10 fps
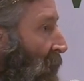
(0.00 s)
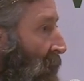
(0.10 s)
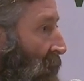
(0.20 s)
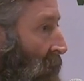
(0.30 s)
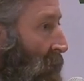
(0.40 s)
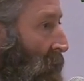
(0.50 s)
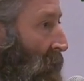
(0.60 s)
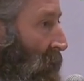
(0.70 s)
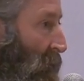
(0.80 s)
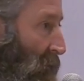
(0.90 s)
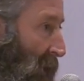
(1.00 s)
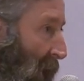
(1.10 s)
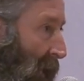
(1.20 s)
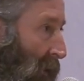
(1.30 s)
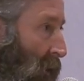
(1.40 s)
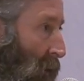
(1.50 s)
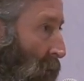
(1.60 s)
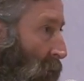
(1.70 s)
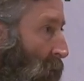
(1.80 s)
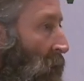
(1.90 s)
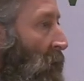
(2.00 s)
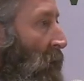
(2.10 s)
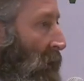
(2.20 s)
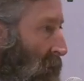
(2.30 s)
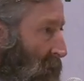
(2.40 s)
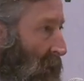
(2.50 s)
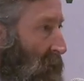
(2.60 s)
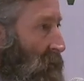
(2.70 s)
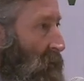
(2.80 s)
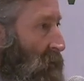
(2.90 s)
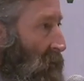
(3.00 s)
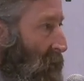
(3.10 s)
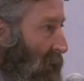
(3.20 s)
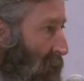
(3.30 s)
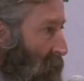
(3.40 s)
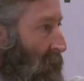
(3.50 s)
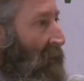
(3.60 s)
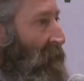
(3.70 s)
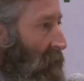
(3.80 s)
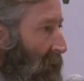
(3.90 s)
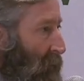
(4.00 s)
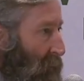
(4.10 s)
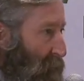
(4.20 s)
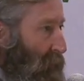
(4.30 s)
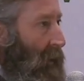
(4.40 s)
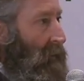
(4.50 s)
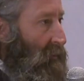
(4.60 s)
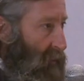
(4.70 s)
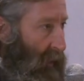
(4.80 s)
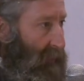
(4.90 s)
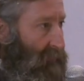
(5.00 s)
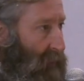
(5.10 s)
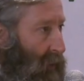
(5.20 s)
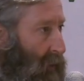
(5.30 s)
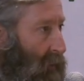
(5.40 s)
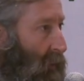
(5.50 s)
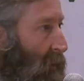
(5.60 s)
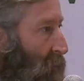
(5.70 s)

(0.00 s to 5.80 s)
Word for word: And under the ag code in Texas, they are, they are defined as livestock.